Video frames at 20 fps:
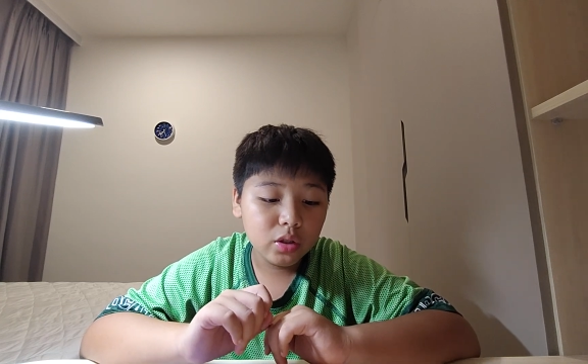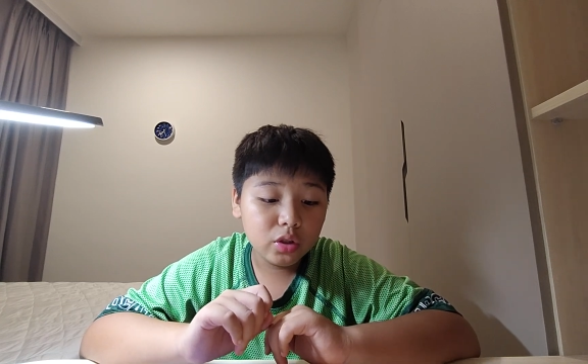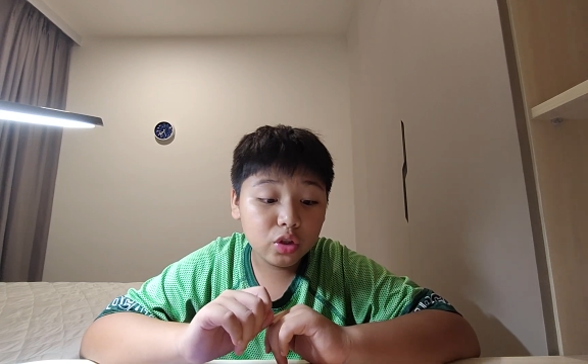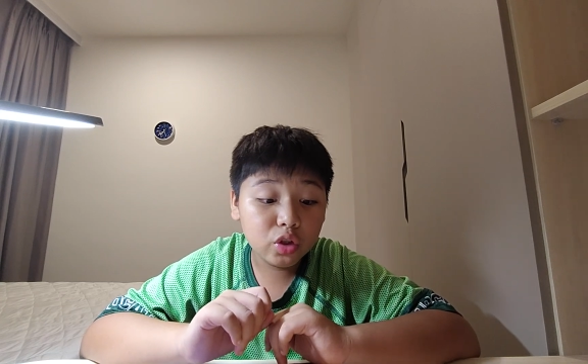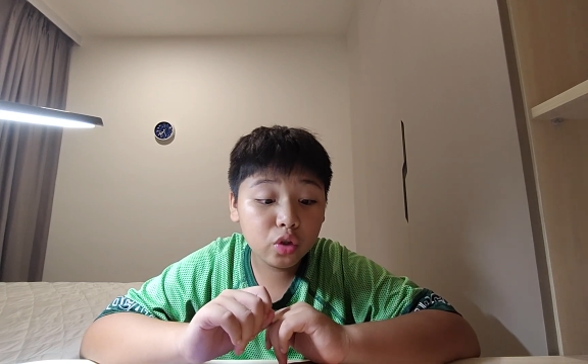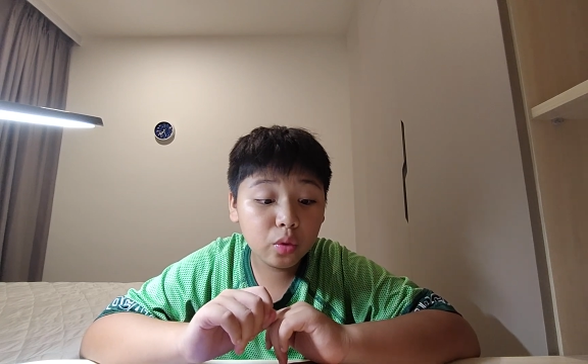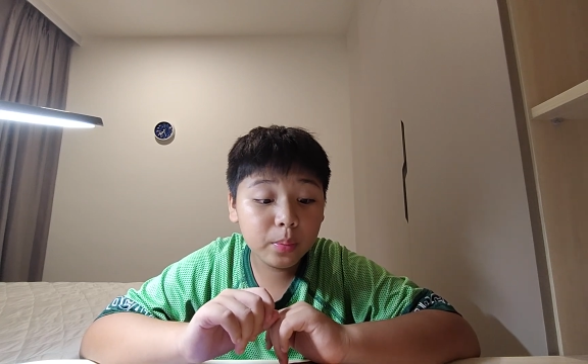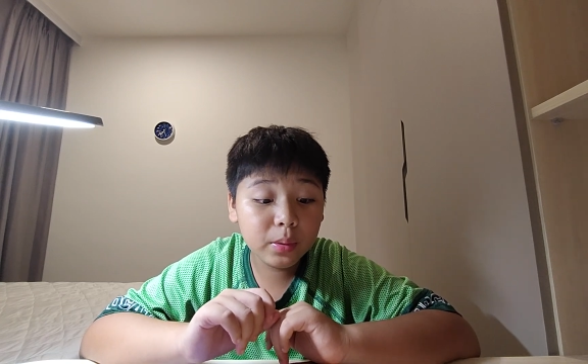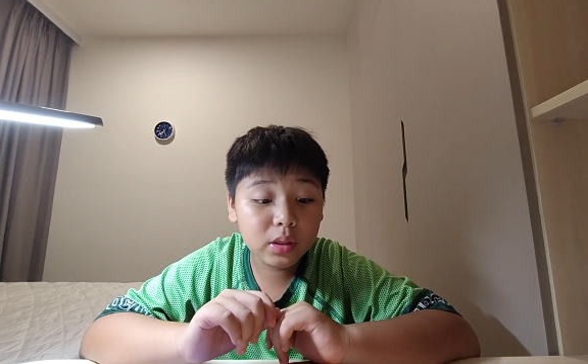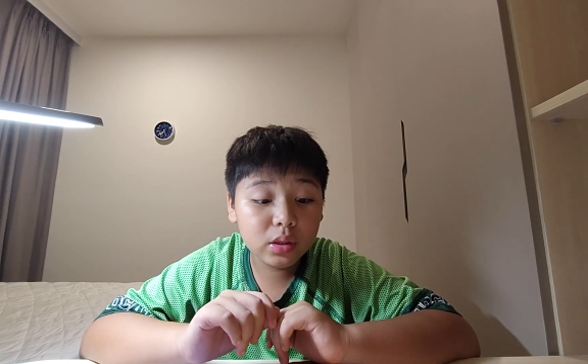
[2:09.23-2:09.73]

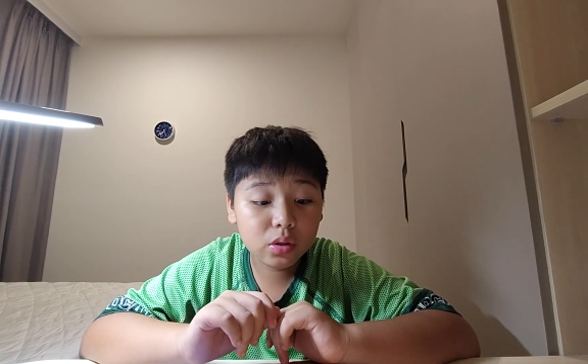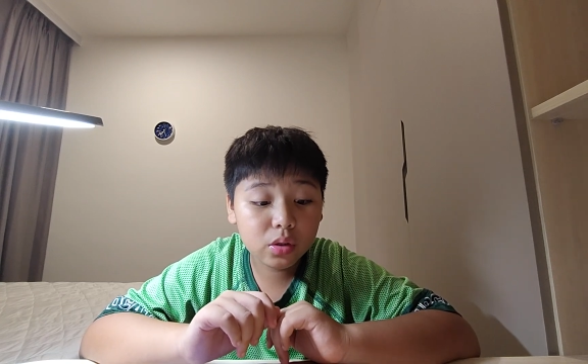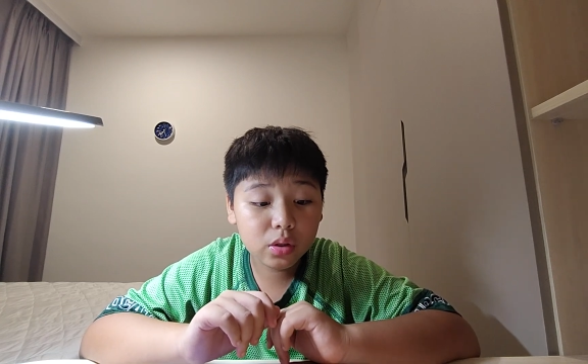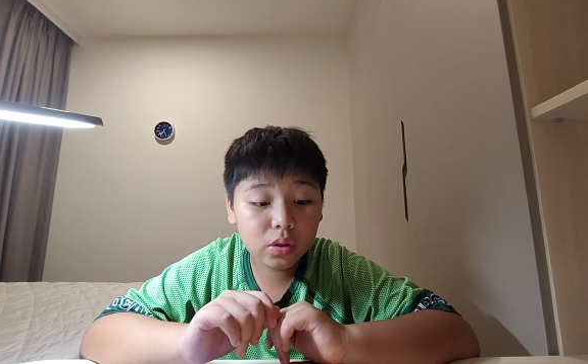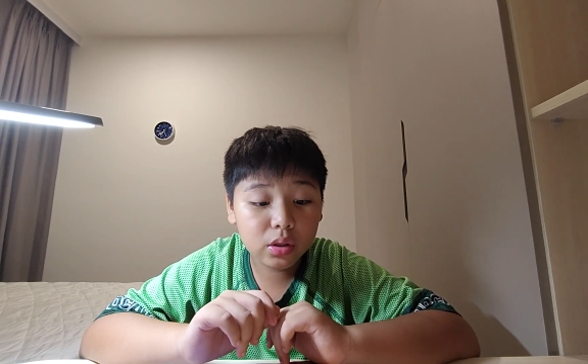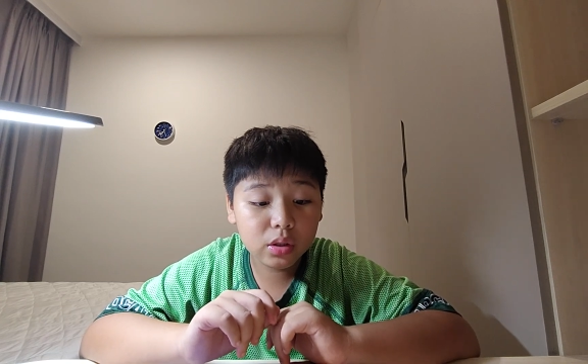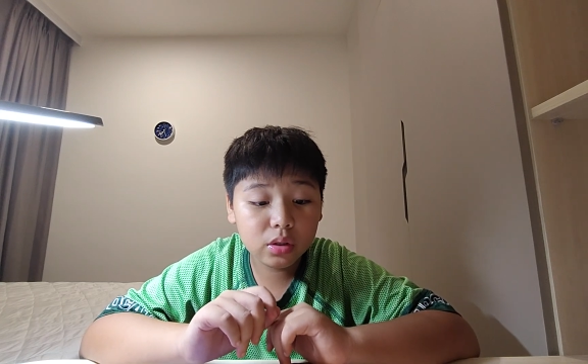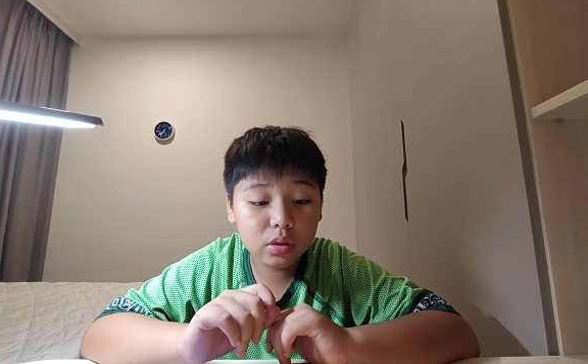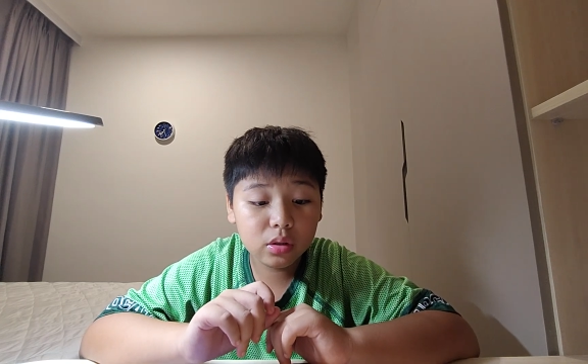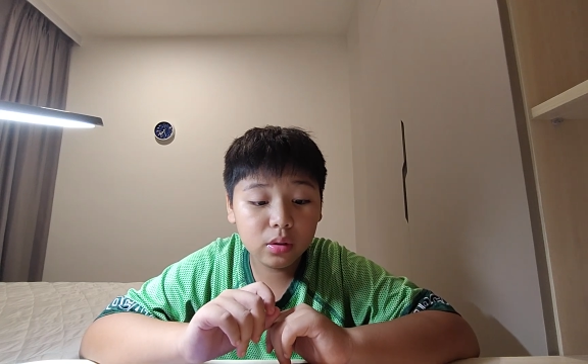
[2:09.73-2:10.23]

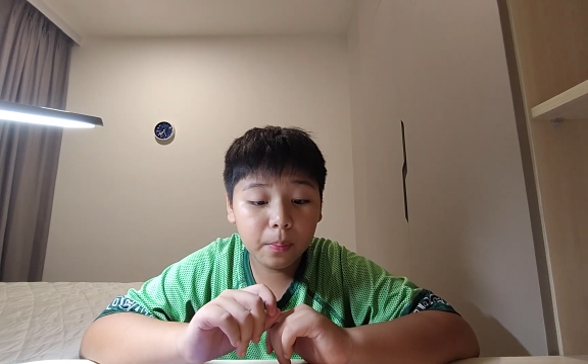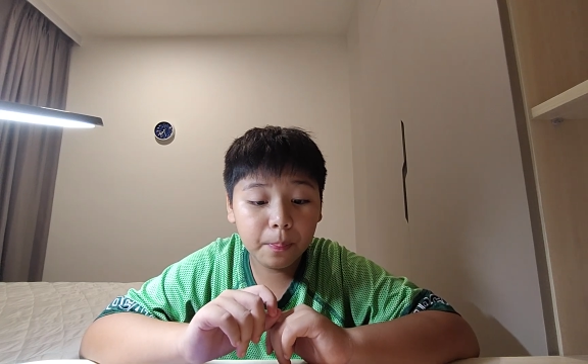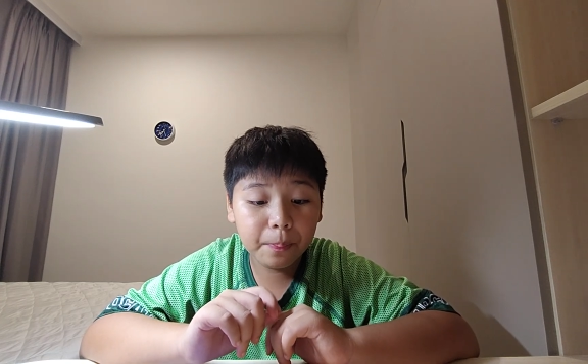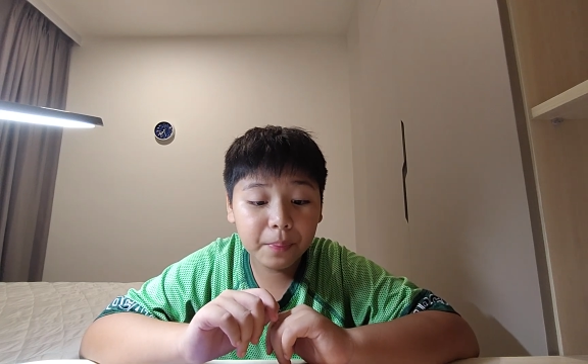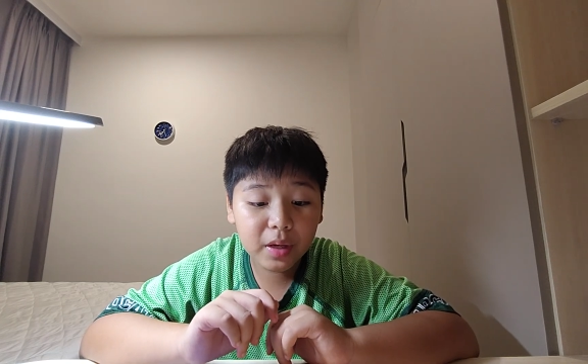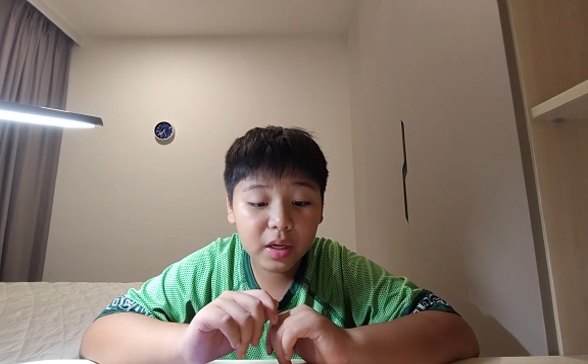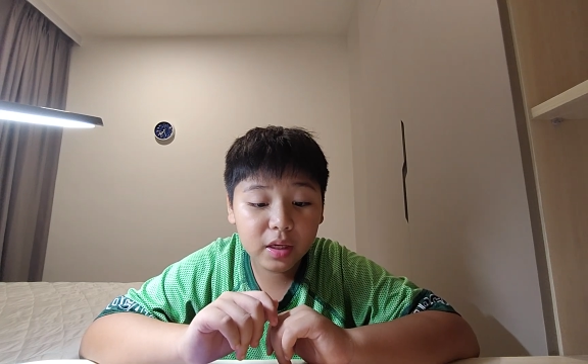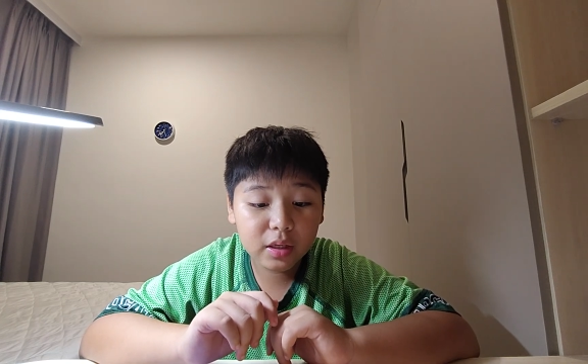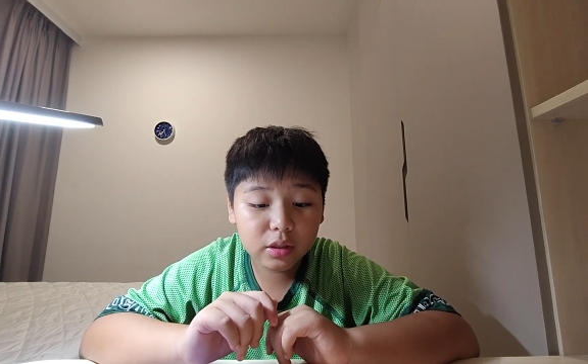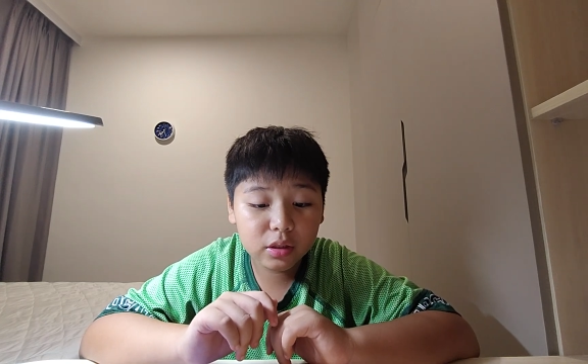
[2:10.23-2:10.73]
Jupiter is the
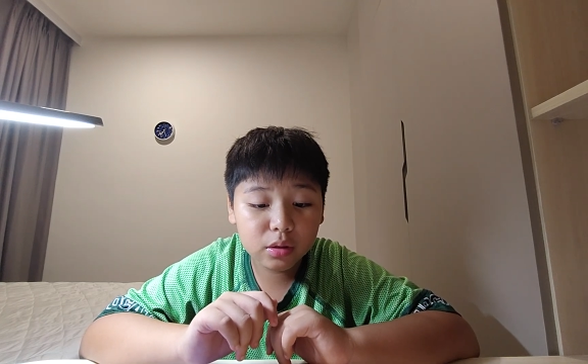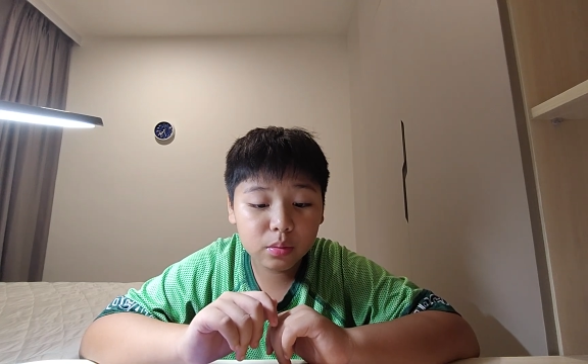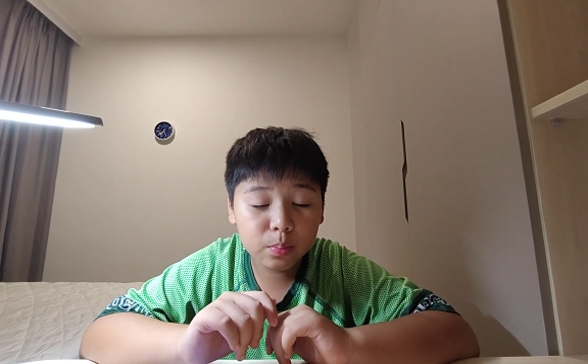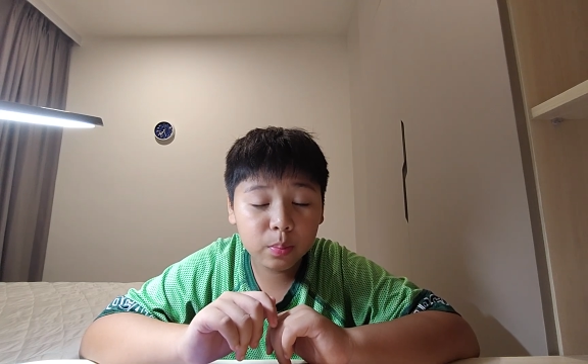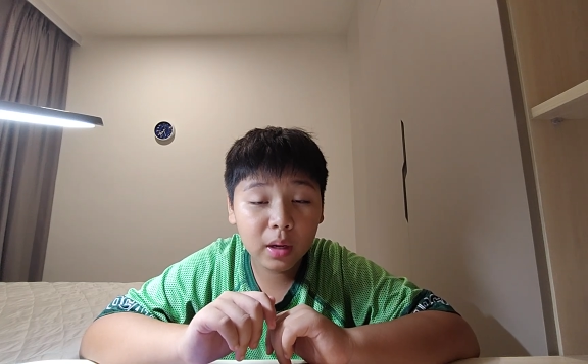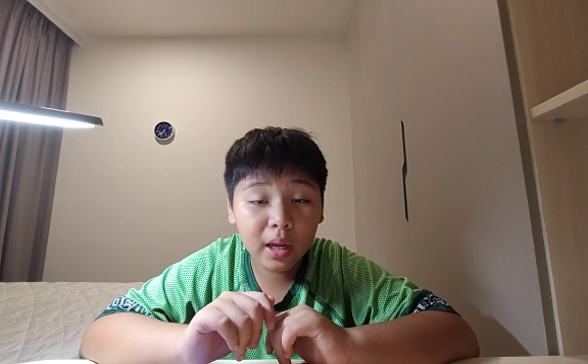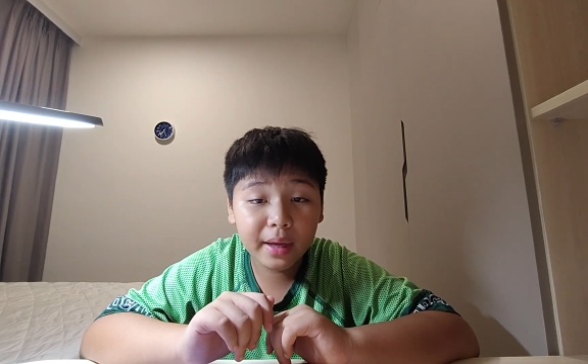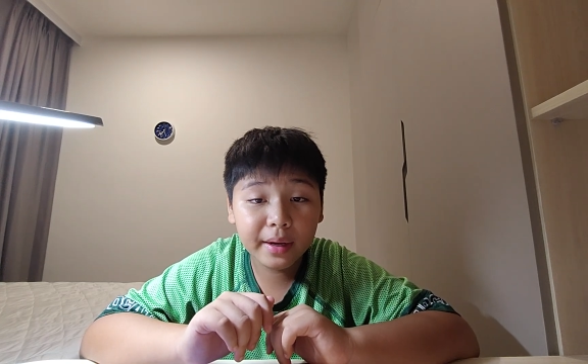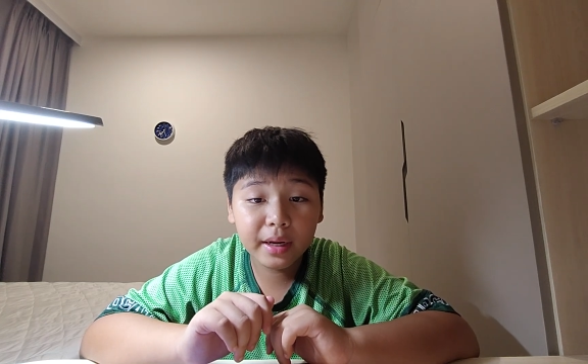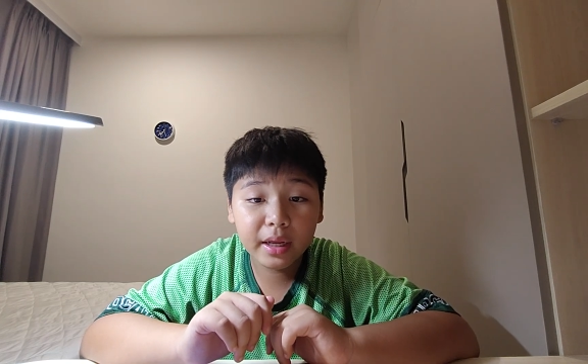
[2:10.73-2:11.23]
biggest
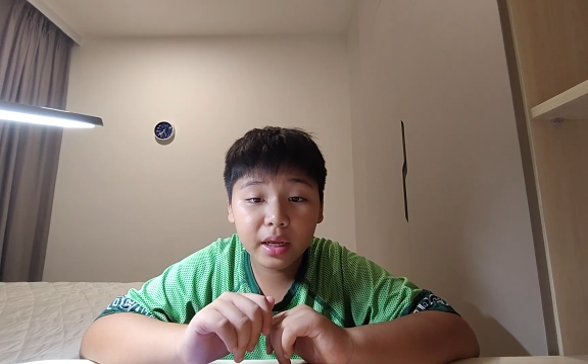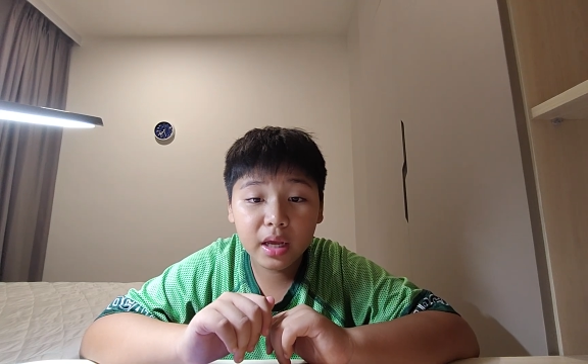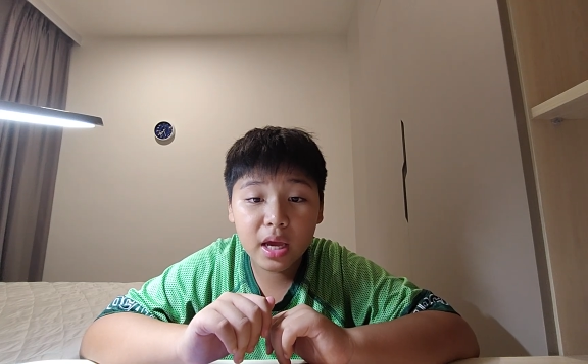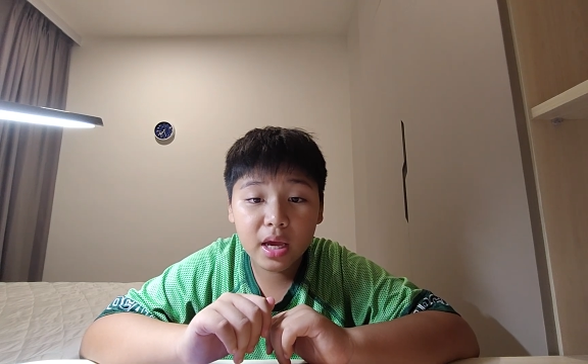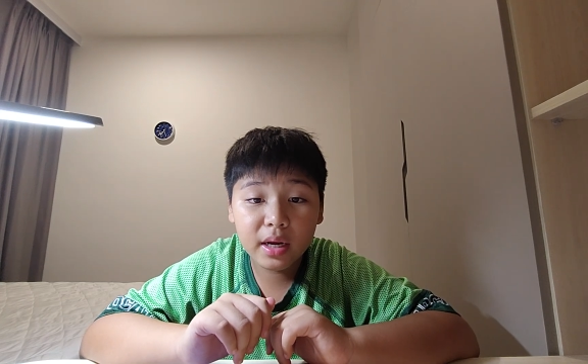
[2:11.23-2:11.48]
planet